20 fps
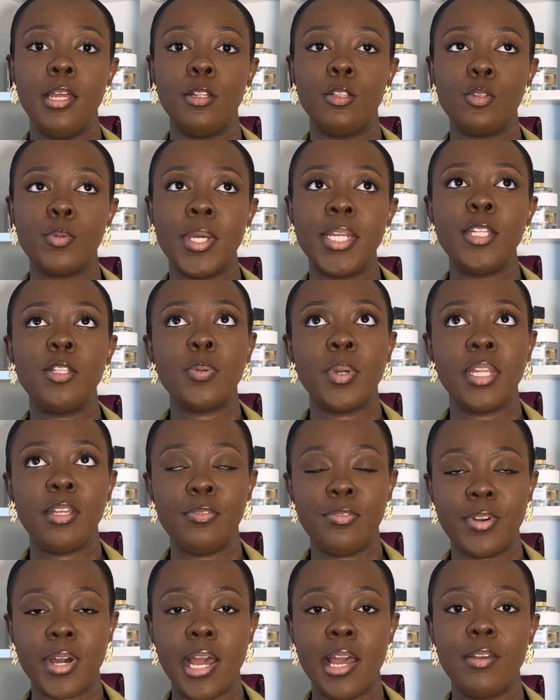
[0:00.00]

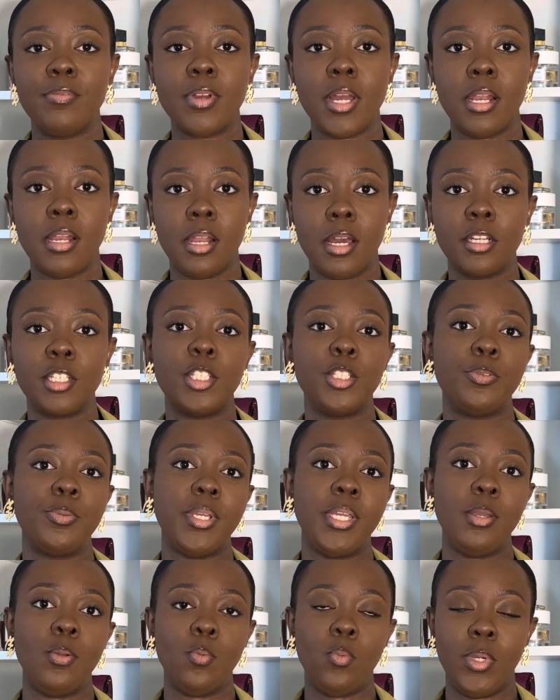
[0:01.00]
2025
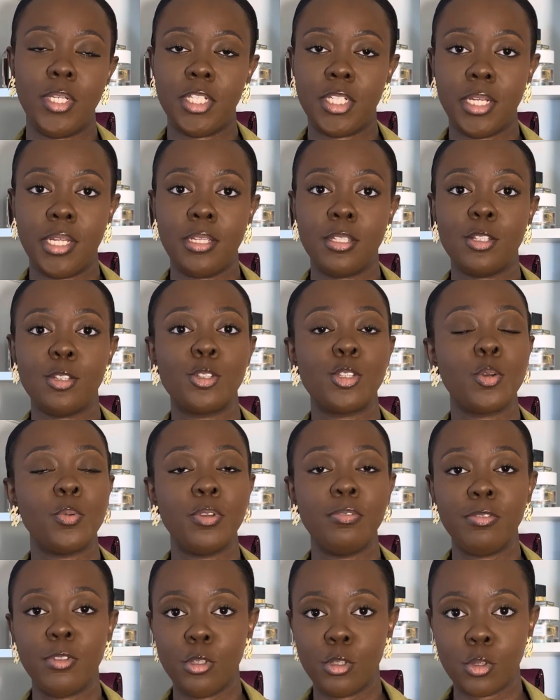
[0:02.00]
luxury wish list. So
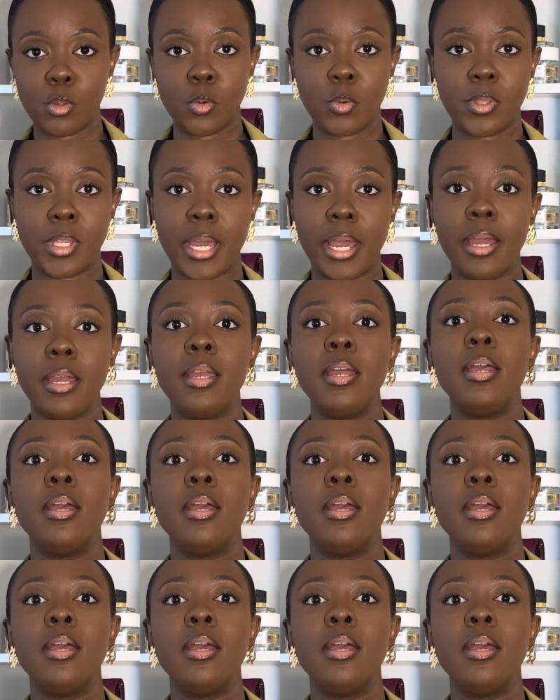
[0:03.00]
if you saw that,